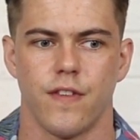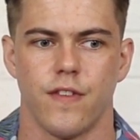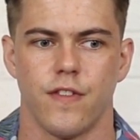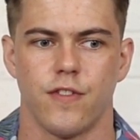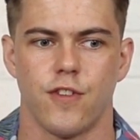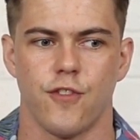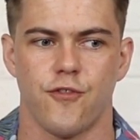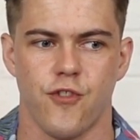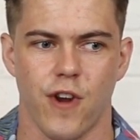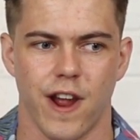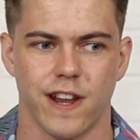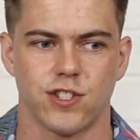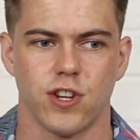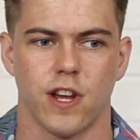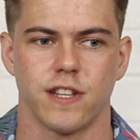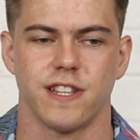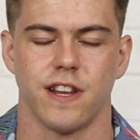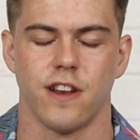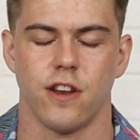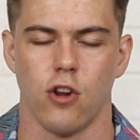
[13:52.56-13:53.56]
the
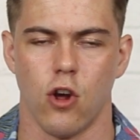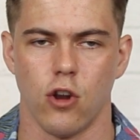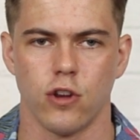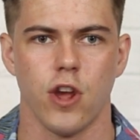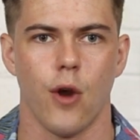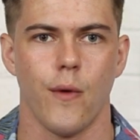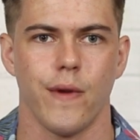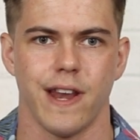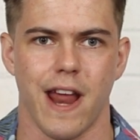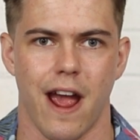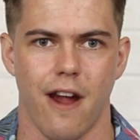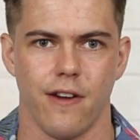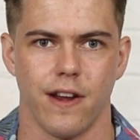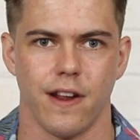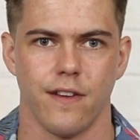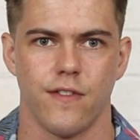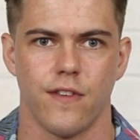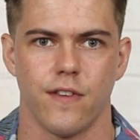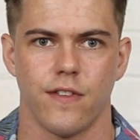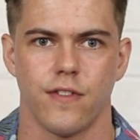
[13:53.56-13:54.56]
franchise in an ongoing
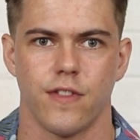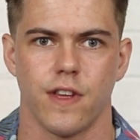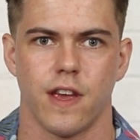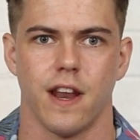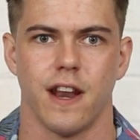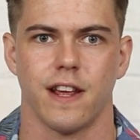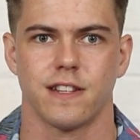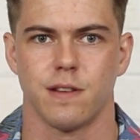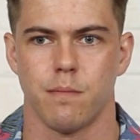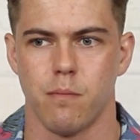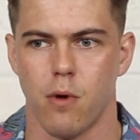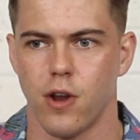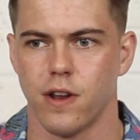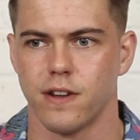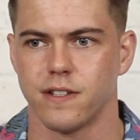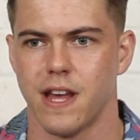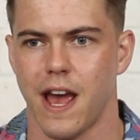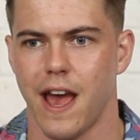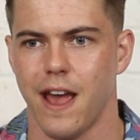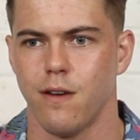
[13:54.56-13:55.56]
narrative that connects a modern
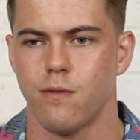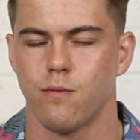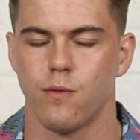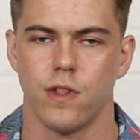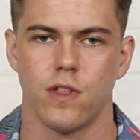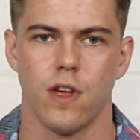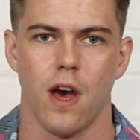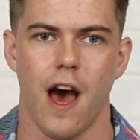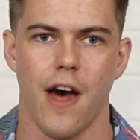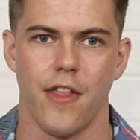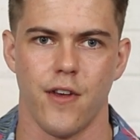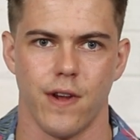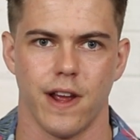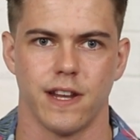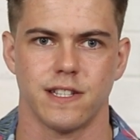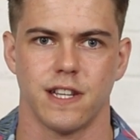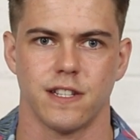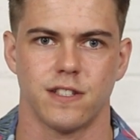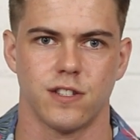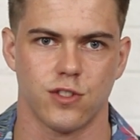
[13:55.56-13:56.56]
day with other
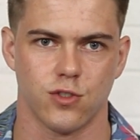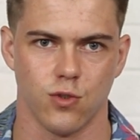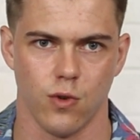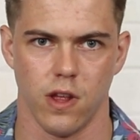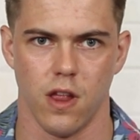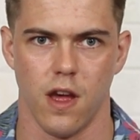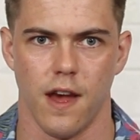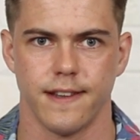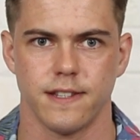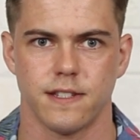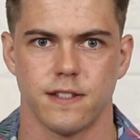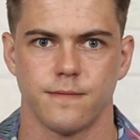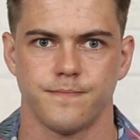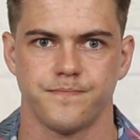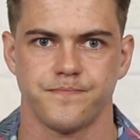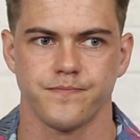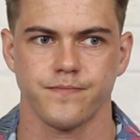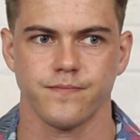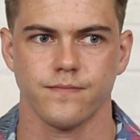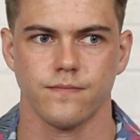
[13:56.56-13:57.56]
ancestor storylines
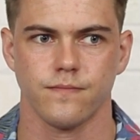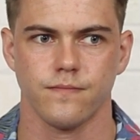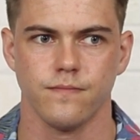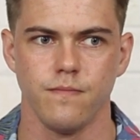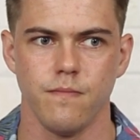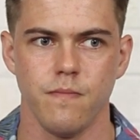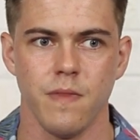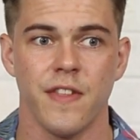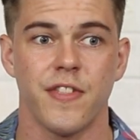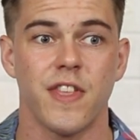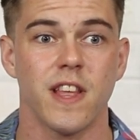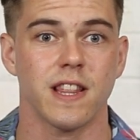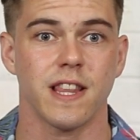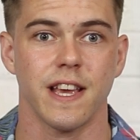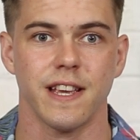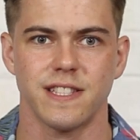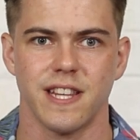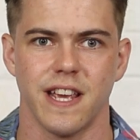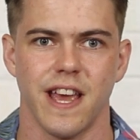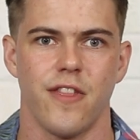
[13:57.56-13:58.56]
that
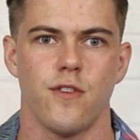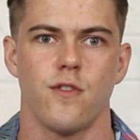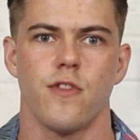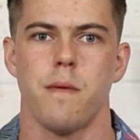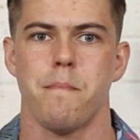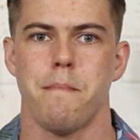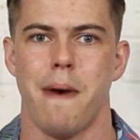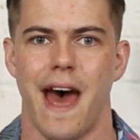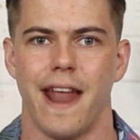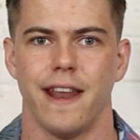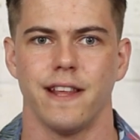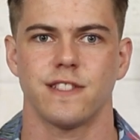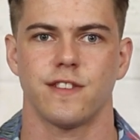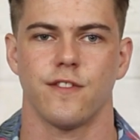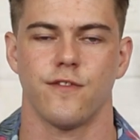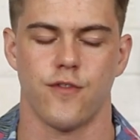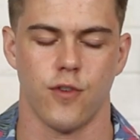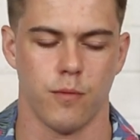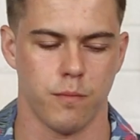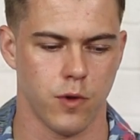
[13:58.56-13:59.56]
link together and that matters.
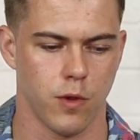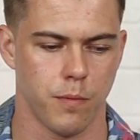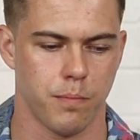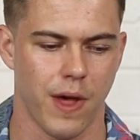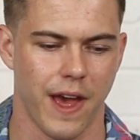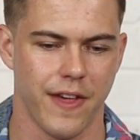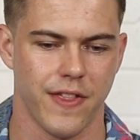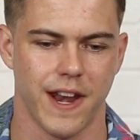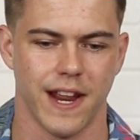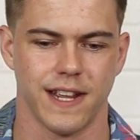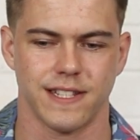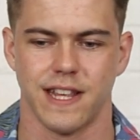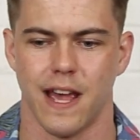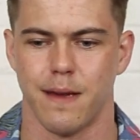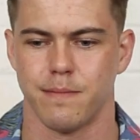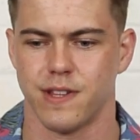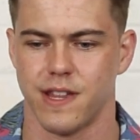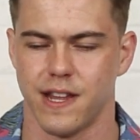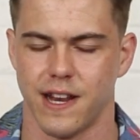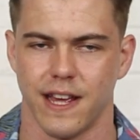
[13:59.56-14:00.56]
And from you play the next game
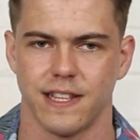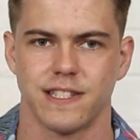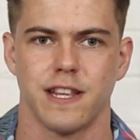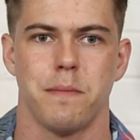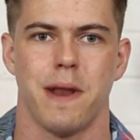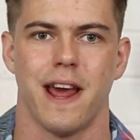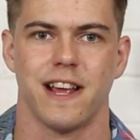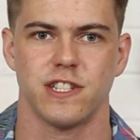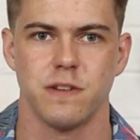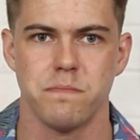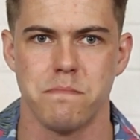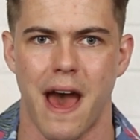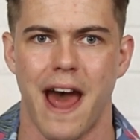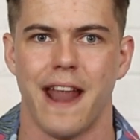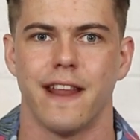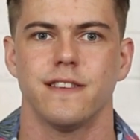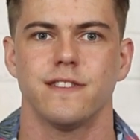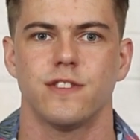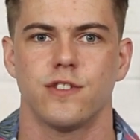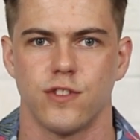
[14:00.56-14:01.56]
to the next game, it actually
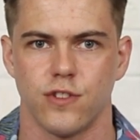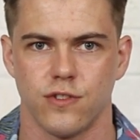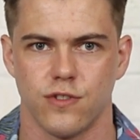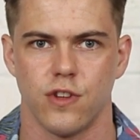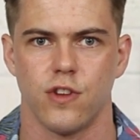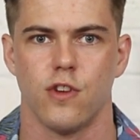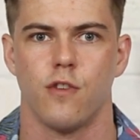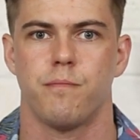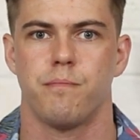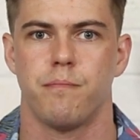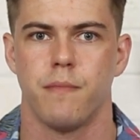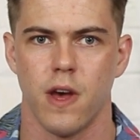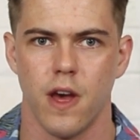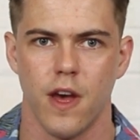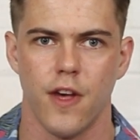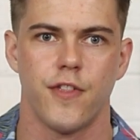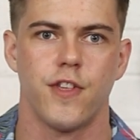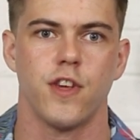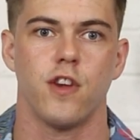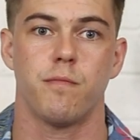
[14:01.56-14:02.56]
matters that
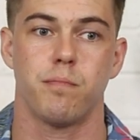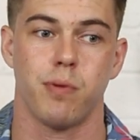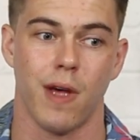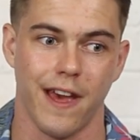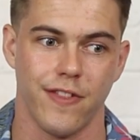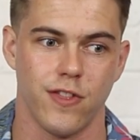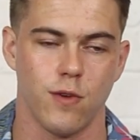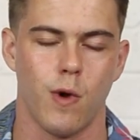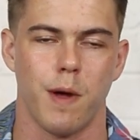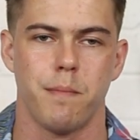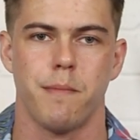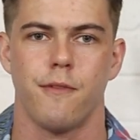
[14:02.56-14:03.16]
you've played the one